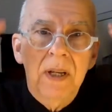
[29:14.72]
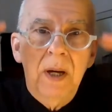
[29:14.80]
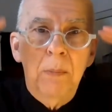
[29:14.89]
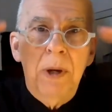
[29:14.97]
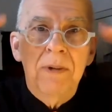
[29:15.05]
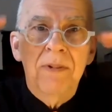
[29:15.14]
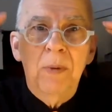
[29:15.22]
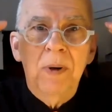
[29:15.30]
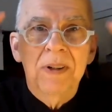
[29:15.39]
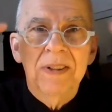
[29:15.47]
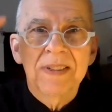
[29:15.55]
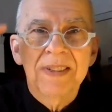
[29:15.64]
above
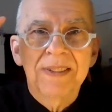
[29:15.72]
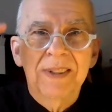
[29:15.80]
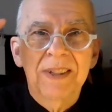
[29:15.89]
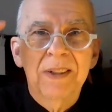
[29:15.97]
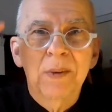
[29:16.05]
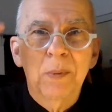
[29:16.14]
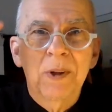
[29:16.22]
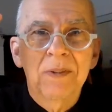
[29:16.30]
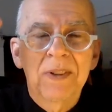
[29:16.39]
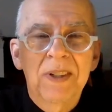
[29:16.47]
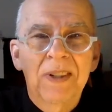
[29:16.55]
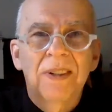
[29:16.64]
awareness, right? The word
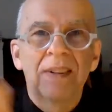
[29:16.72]
fear.